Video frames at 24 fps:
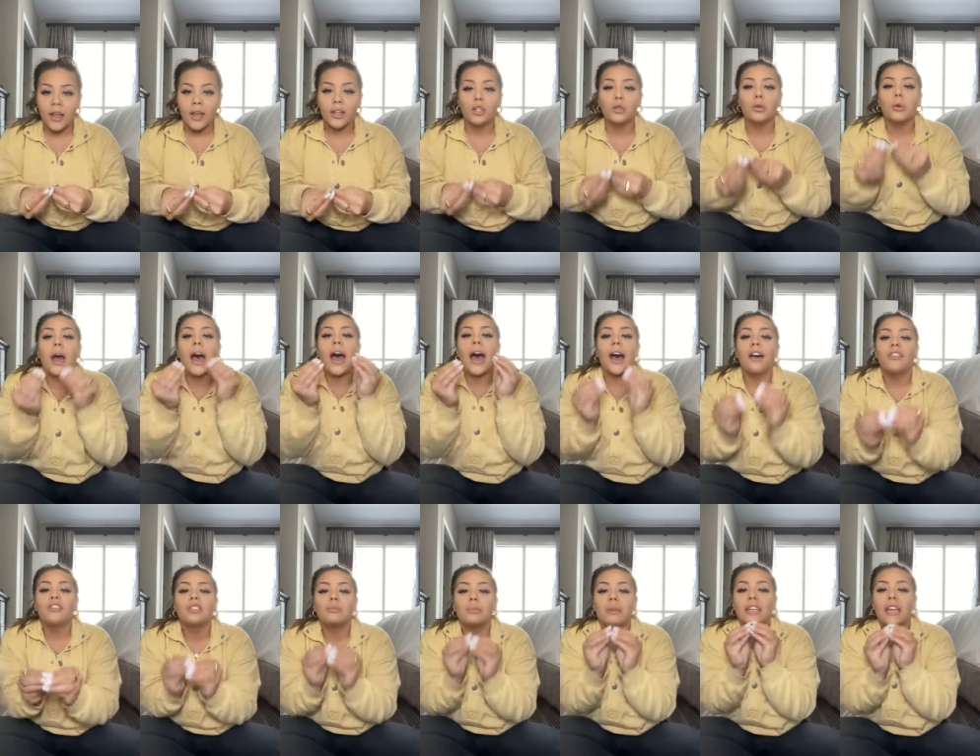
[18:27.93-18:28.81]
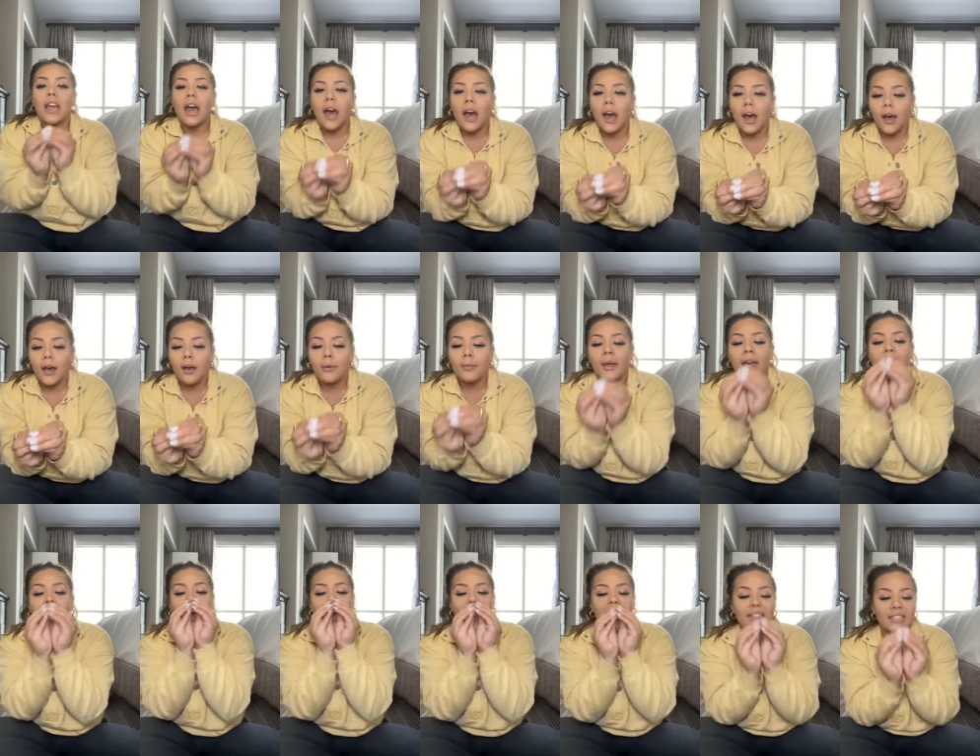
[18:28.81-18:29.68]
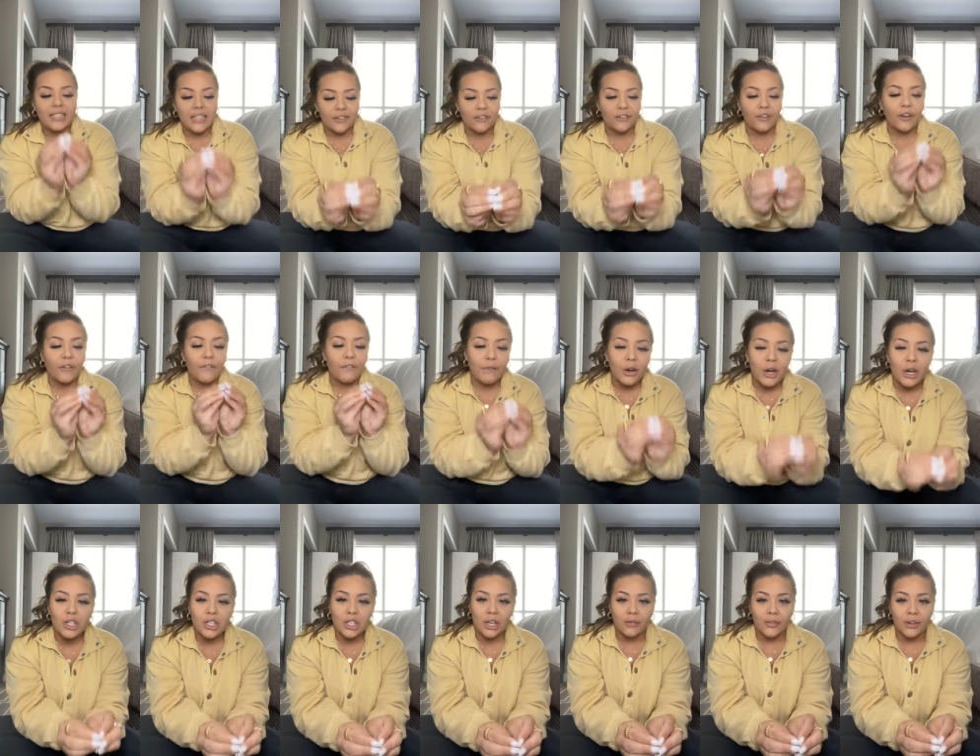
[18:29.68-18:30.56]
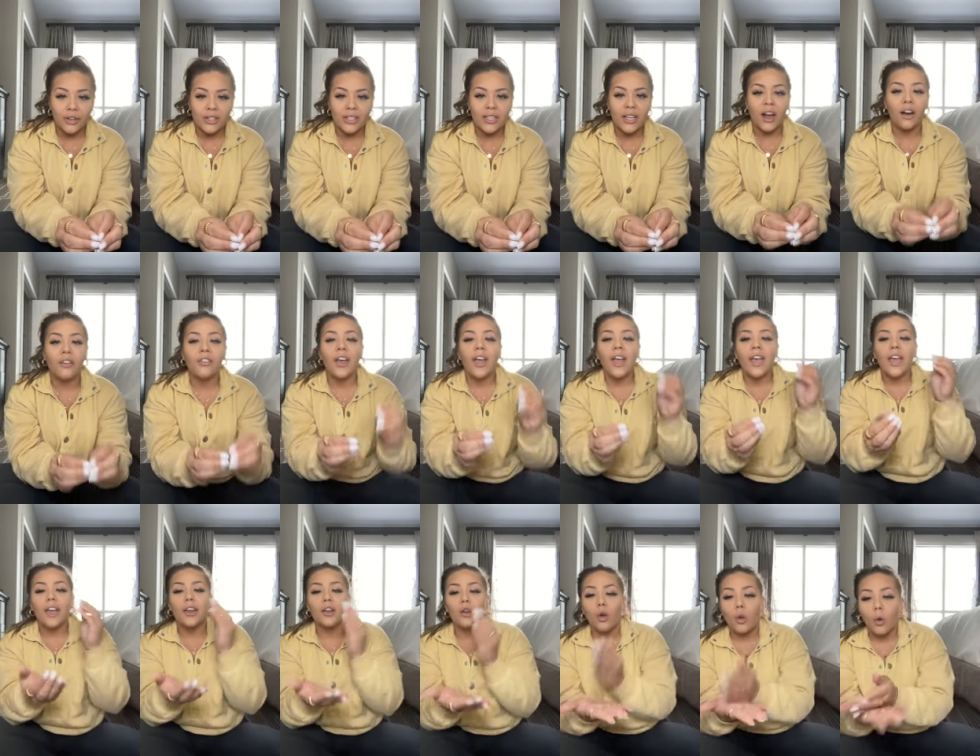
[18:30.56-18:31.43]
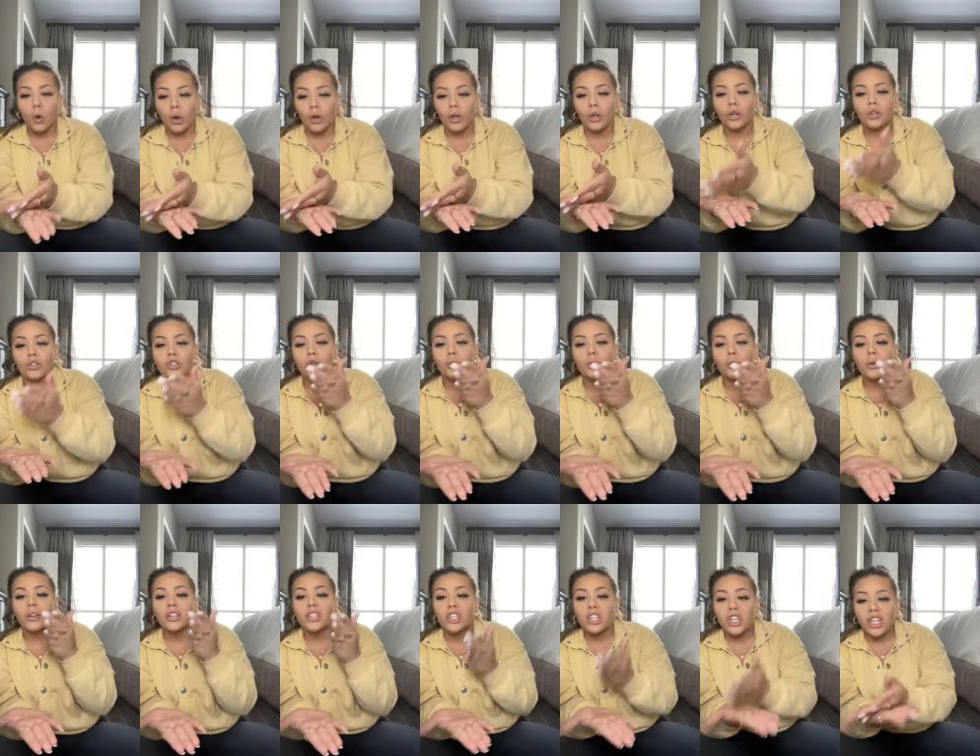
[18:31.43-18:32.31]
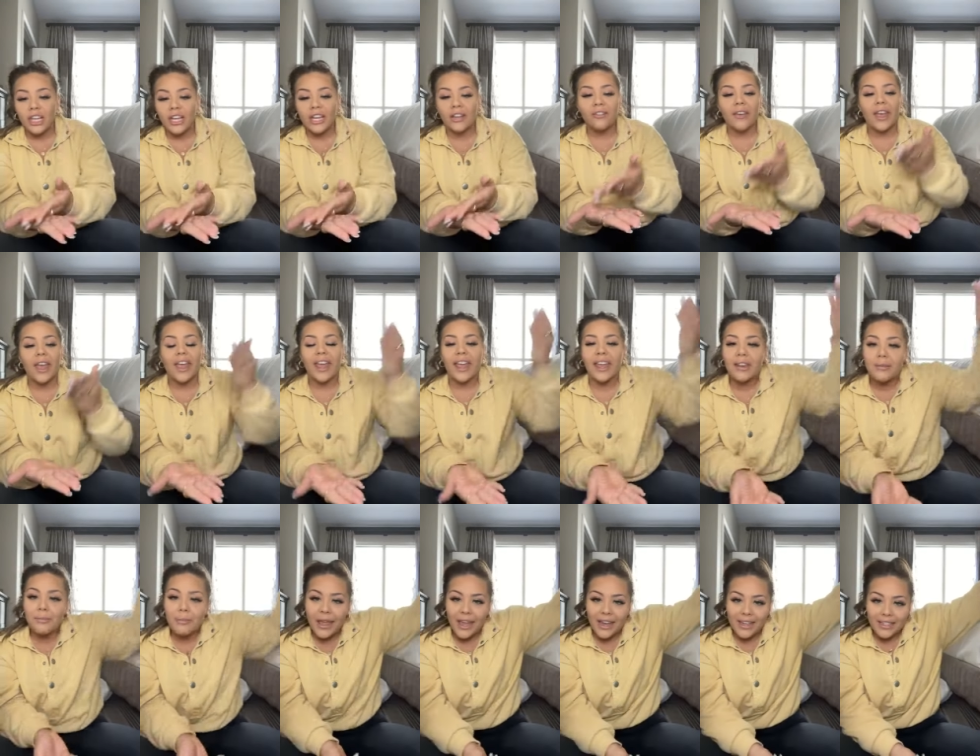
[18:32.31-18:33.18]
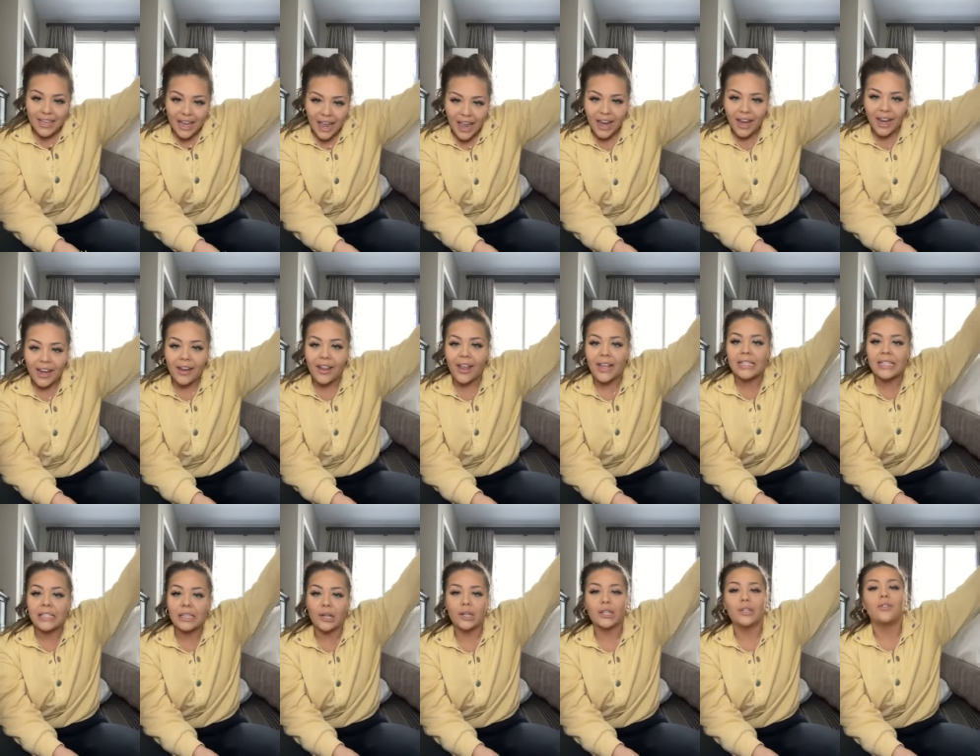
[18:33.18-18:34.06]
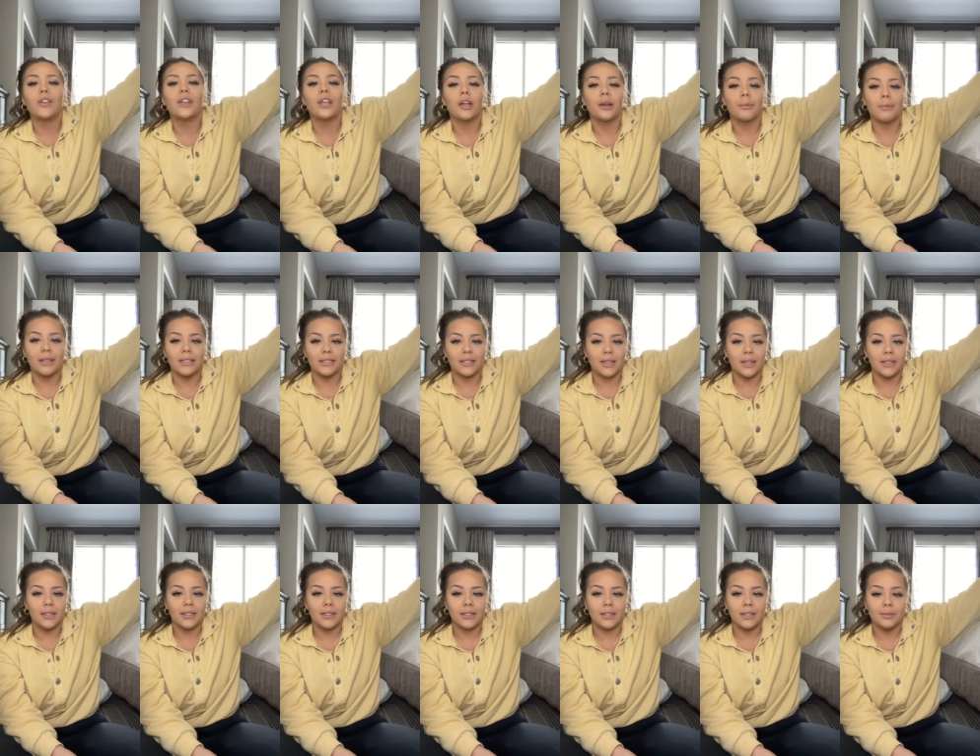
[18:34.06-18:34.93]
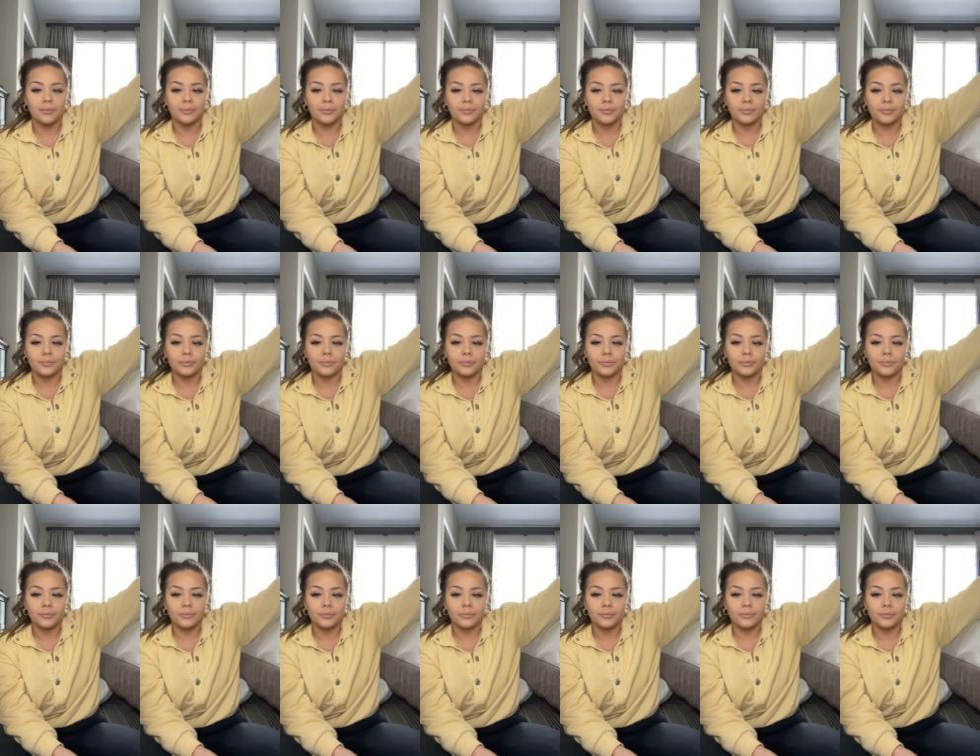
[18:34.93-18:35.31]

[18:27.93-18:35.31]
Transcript: You have to become a different version of yourself in order to achieve and maintain a six figure business,